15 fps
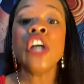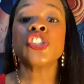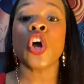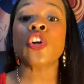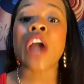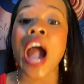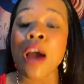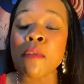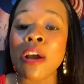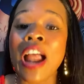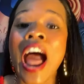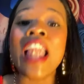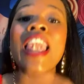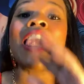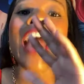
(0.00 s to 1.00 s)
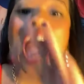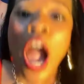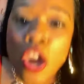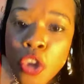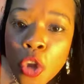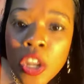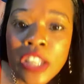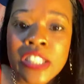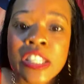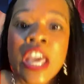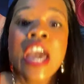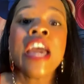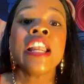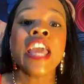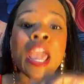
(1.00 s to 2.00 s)
So God will allow you to,
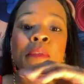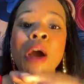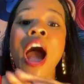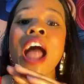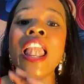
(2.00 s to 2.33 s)
He will